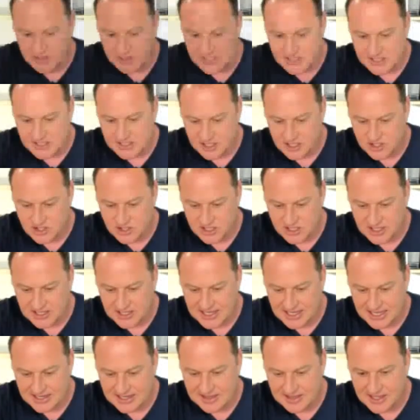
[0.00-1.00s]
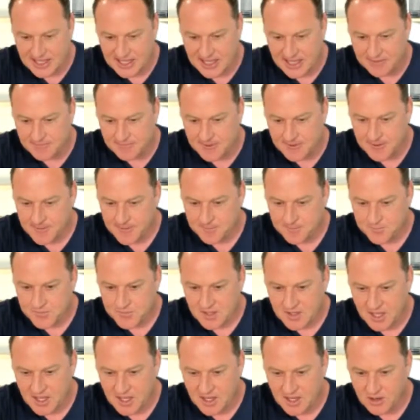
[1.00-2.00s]
so that you can get that,
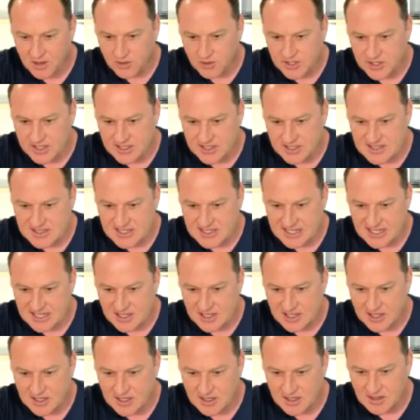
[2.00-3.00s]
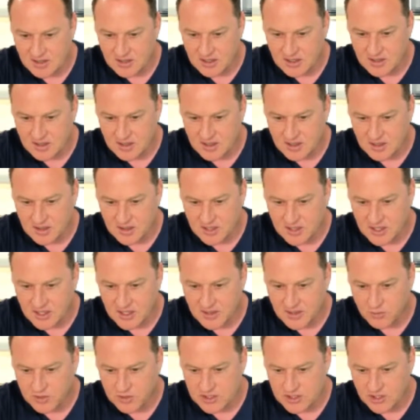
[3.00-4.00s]
or you can see
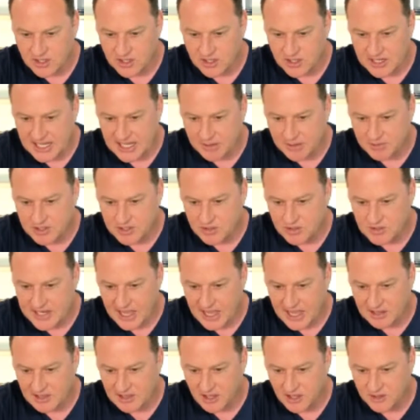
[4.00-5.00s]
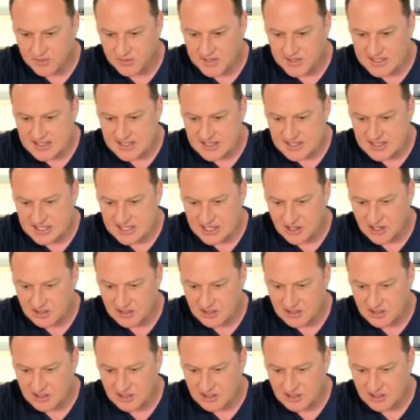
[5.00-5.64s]
what you're going to get when you download. This is the gear